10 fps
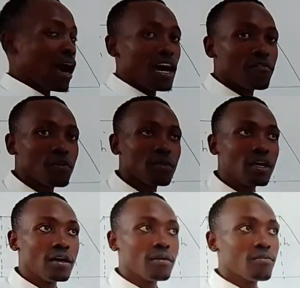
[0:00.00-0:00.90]
And from
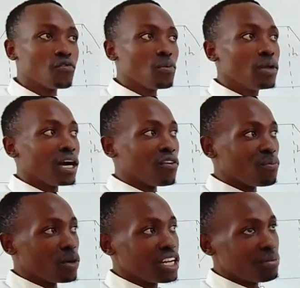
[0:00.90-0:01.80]
the formula
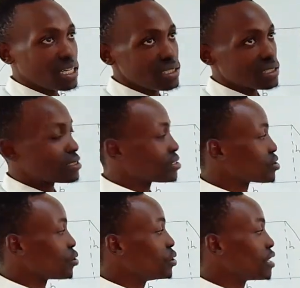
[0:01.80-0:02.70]
of body mass,
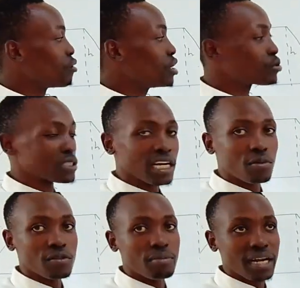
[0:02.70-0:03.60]
so you're going to start
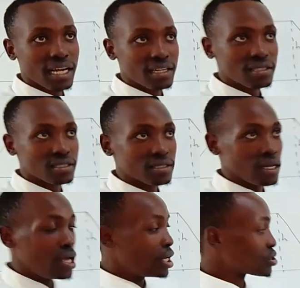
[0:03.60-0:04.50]
with brackets.
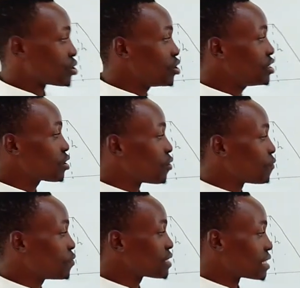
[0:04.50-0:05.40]
So don't
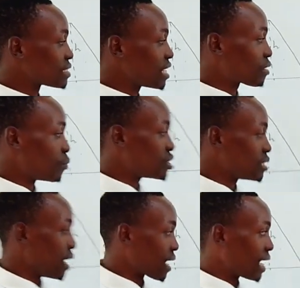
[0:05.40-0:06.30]
confuse and
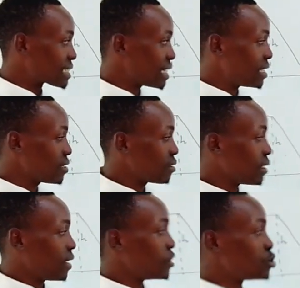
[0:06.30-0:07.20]
start cancelling
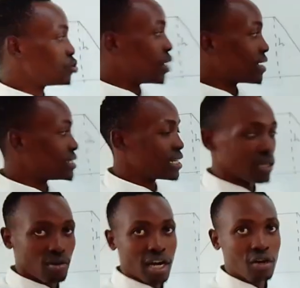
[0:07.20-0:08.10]
2 and
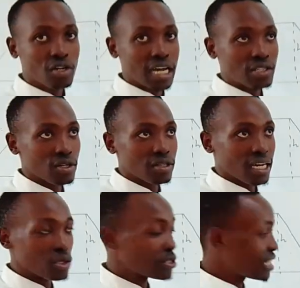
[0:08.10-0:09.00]
10. You cannot cancel
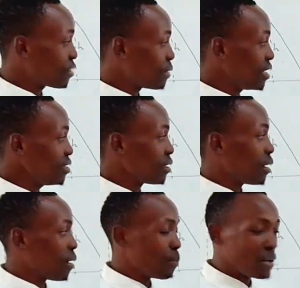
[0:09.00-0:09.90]
them. You start by
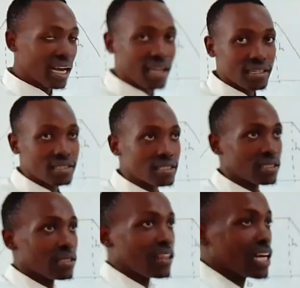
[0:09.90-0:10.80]
brackets
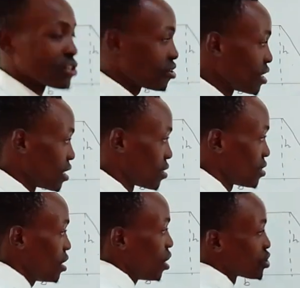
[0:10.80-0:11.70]
in that order.
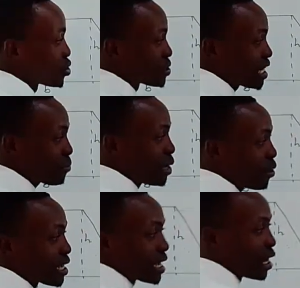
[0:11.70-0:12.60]
So start by
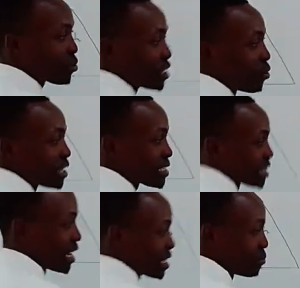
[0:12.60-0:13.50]
working out the ones
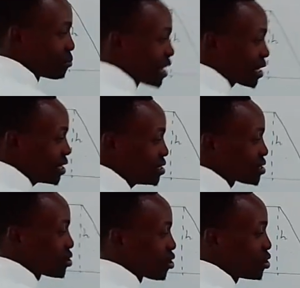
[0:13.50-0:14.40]
in
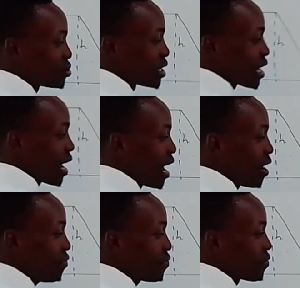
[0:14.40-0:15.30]
brackets. You're going to take
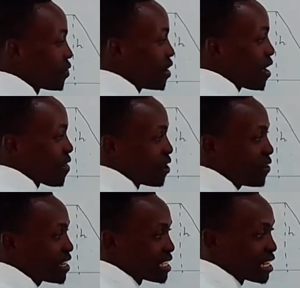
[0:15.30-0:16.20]
half. The
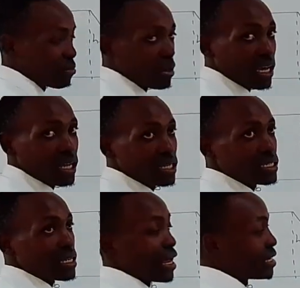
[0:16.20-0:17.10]
other are in
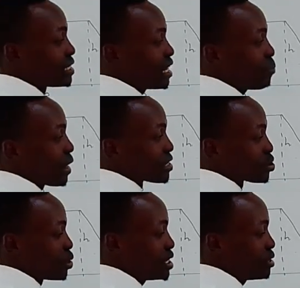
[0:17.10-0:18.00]
bracket 10
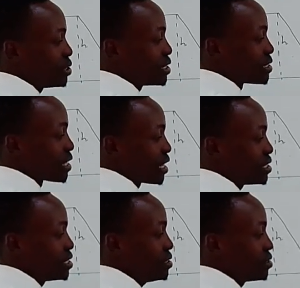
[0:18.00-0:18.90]
plus 20, which is
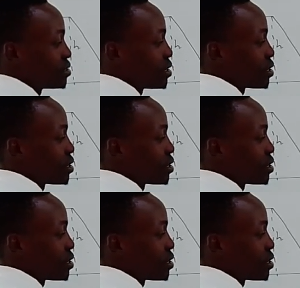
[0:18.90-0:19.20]
30.